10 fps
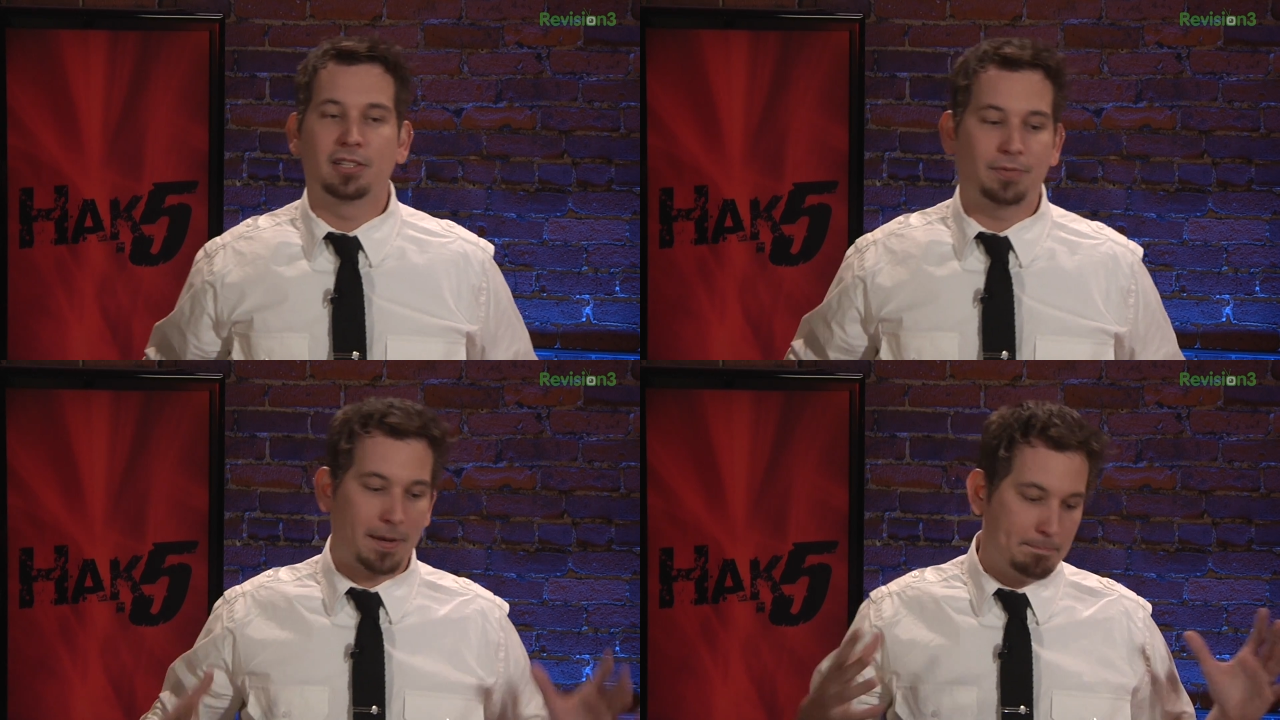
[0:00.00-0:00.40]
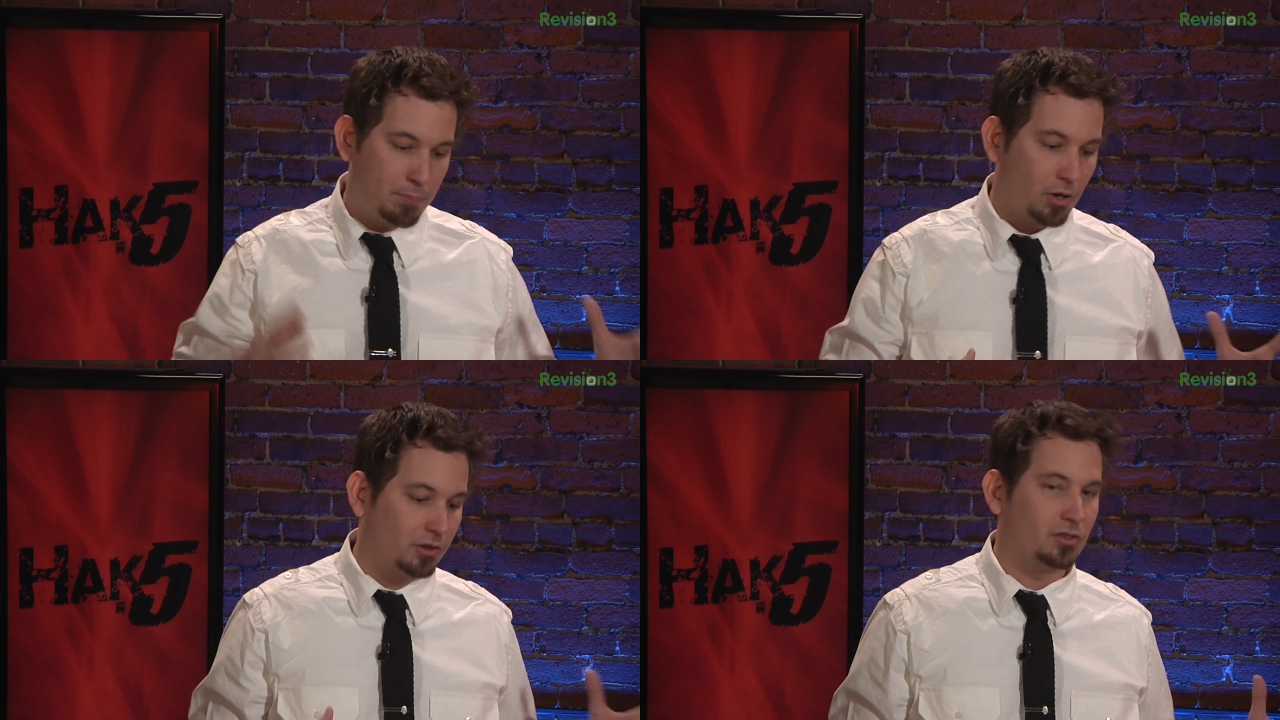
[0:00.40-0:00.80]
to find
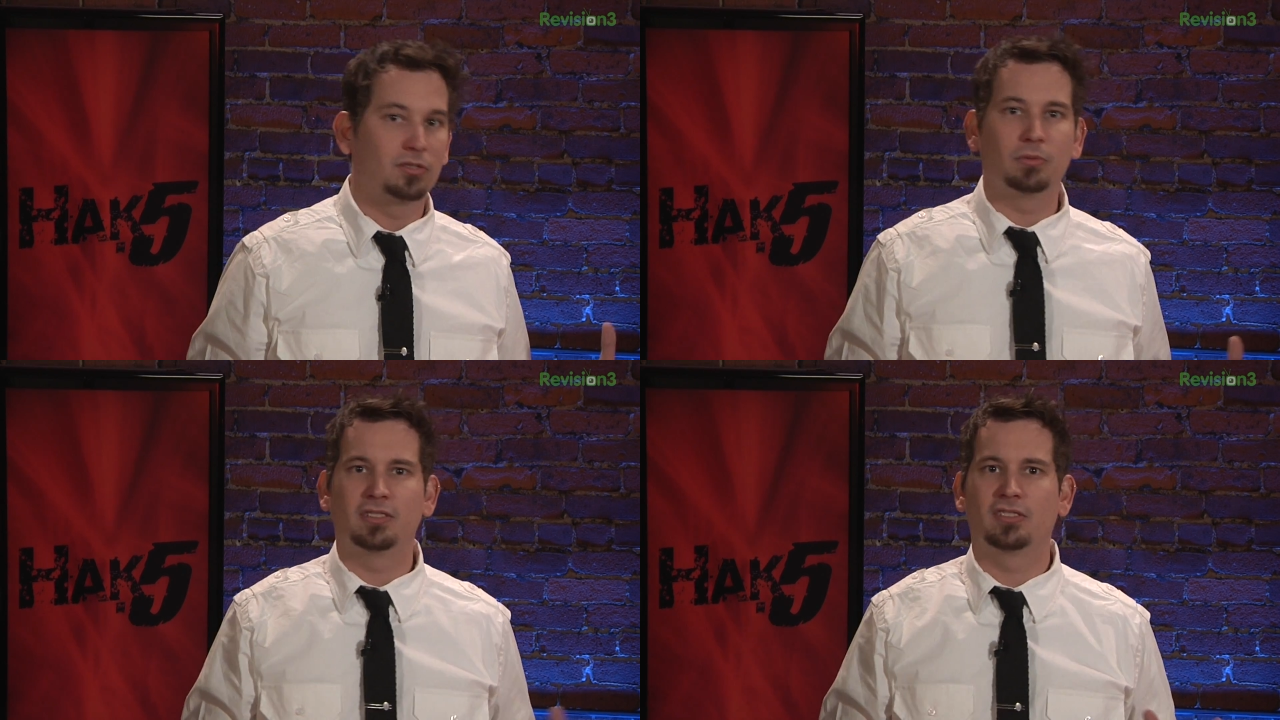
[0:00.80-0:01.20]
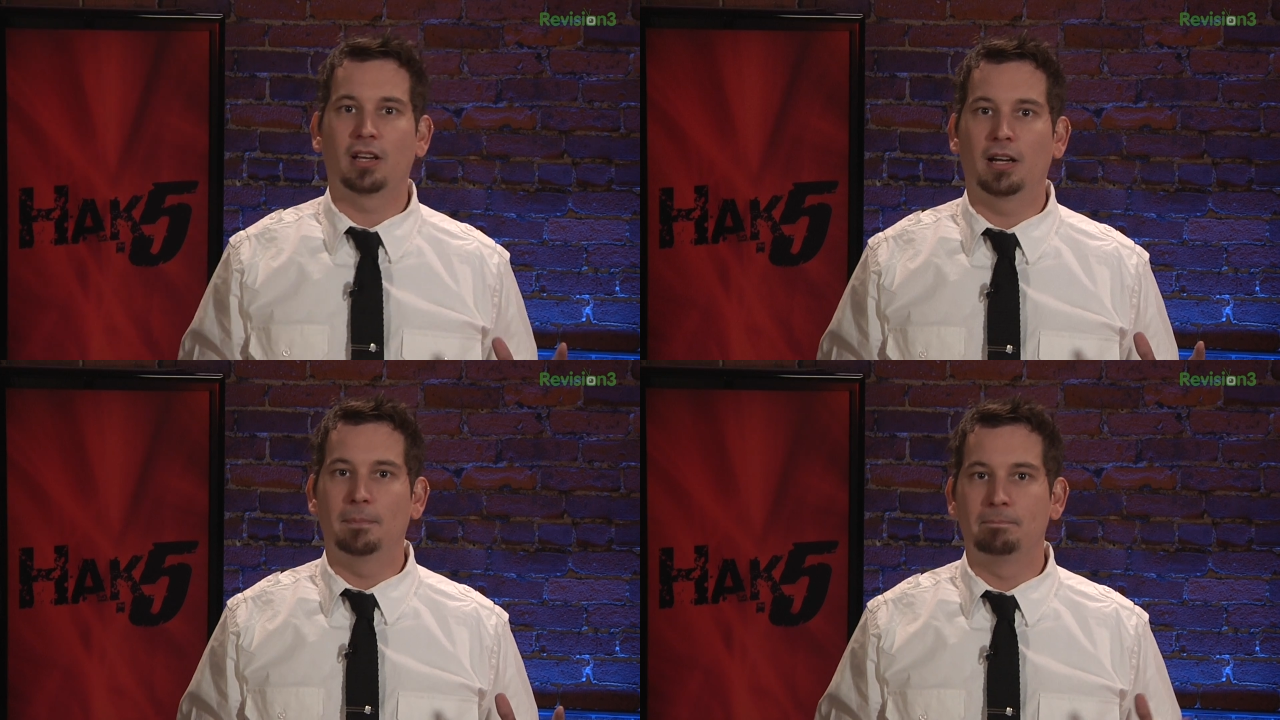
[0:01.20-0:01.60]
books, it's,
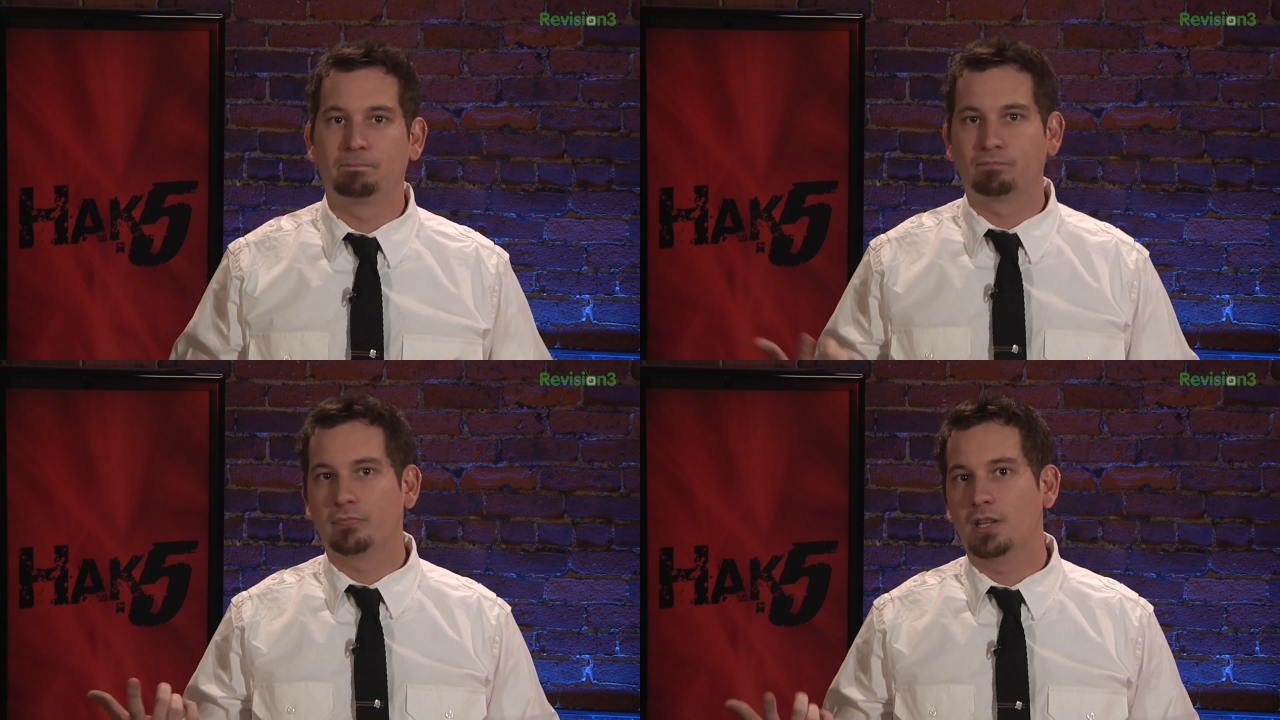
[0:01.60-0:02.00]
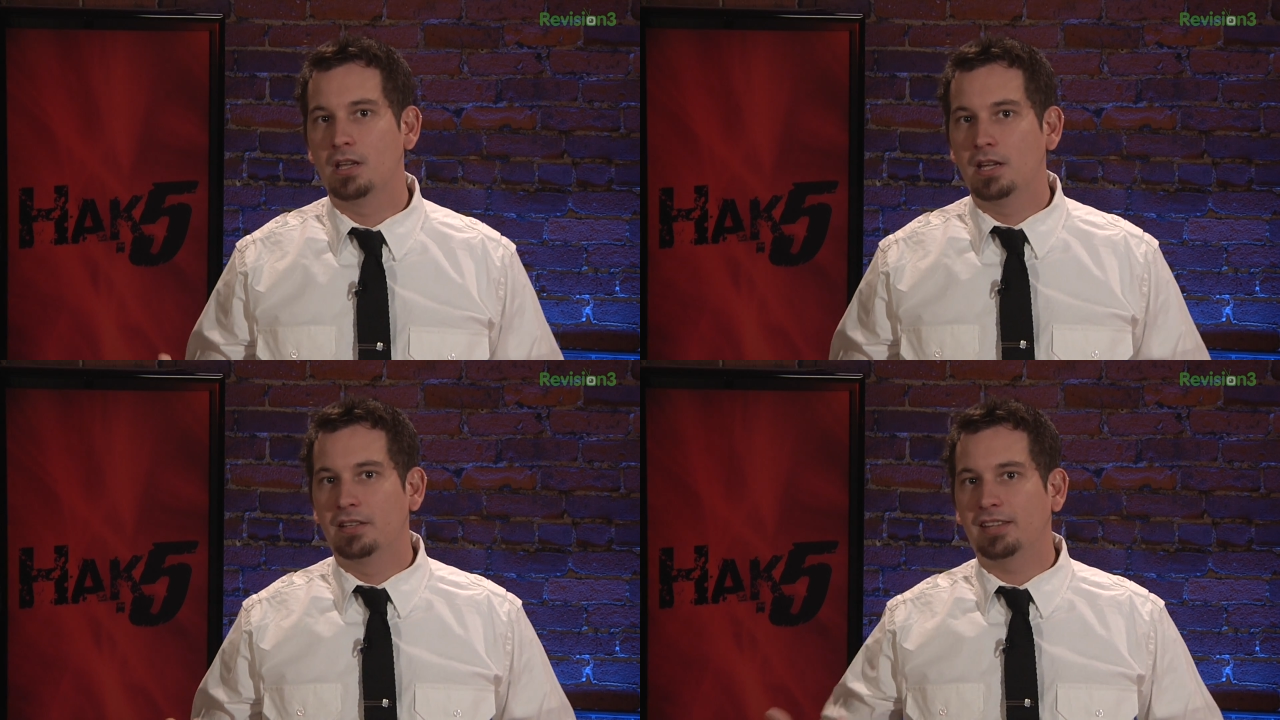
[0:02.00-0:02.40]
um,
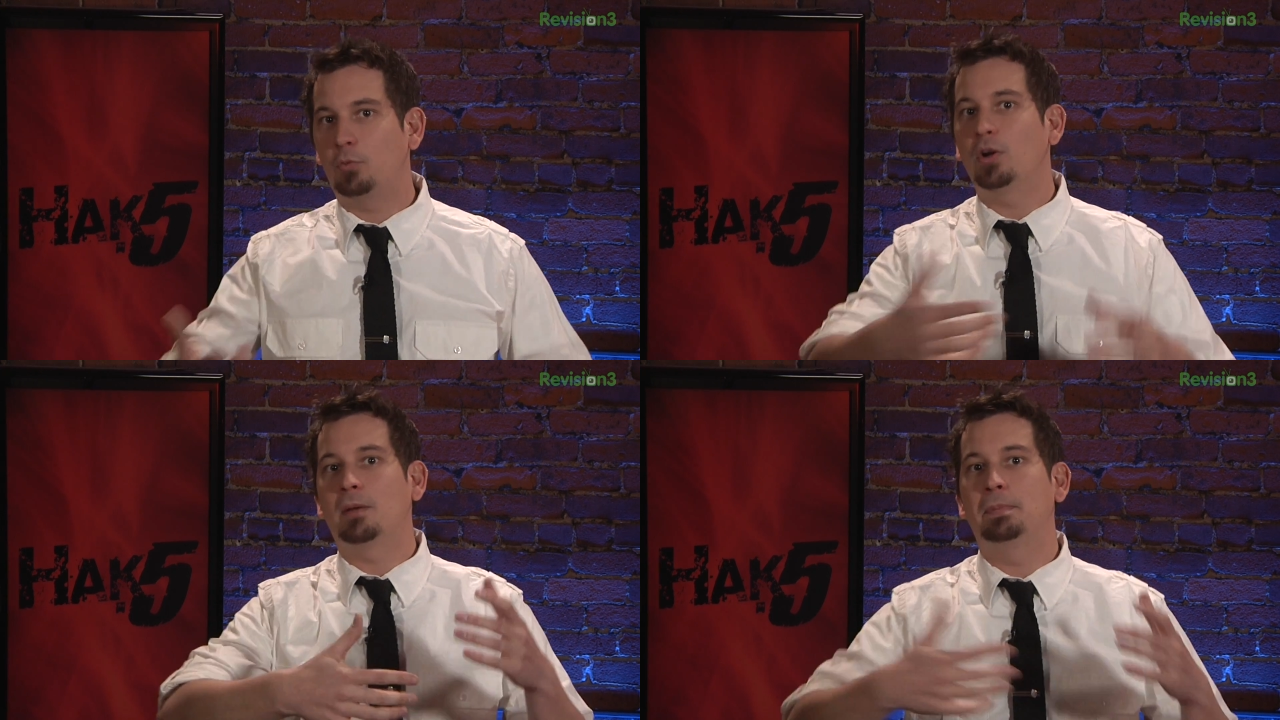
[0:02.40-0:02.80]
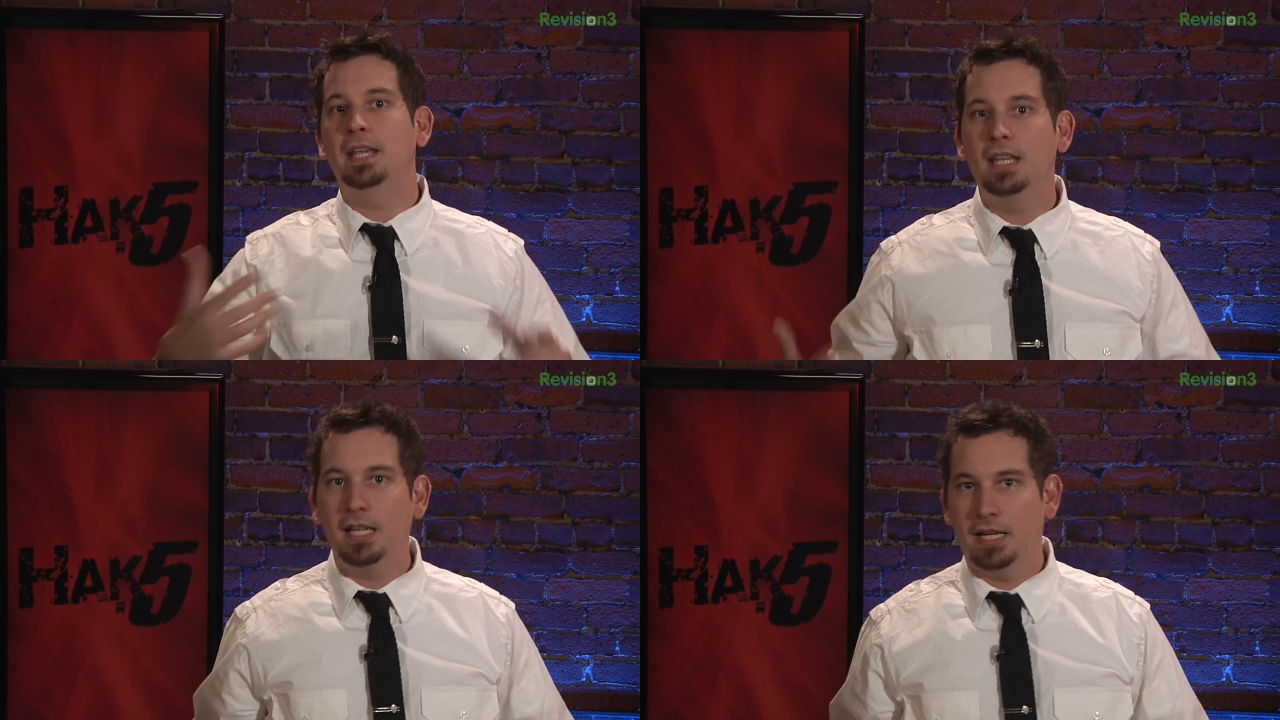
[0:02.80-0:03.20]
it's like
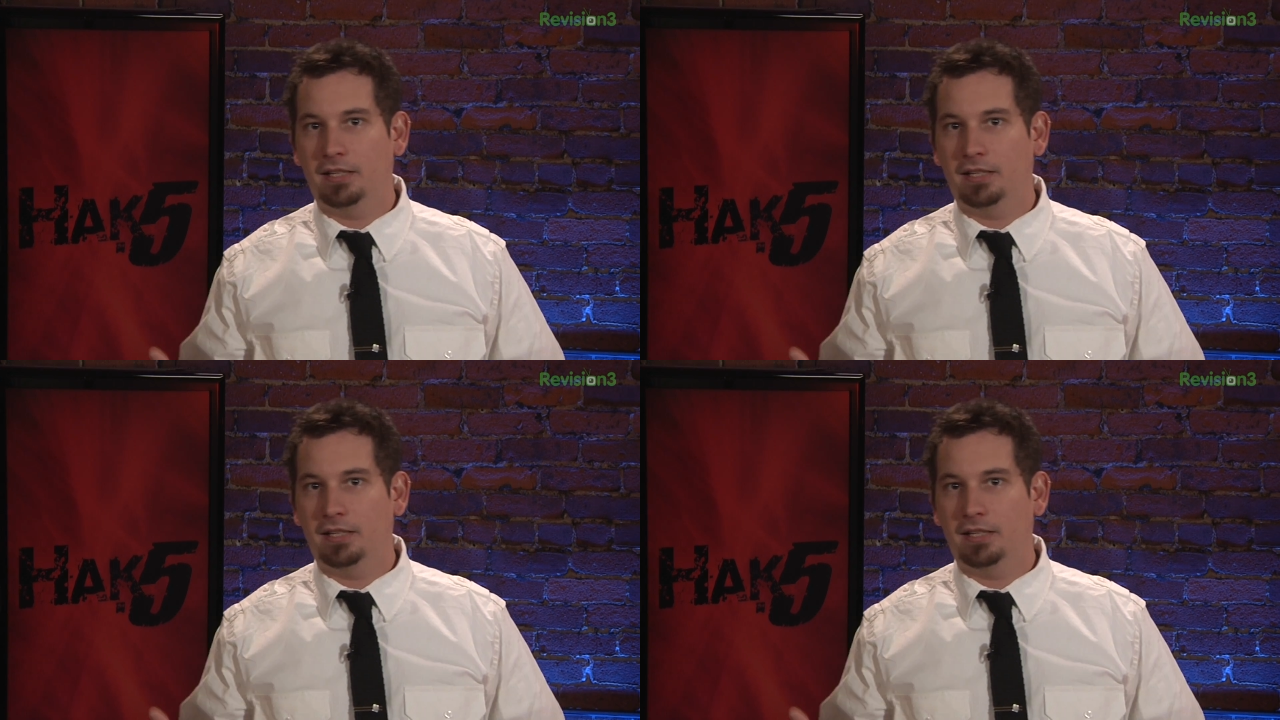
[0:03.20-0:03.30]
Wikipedia,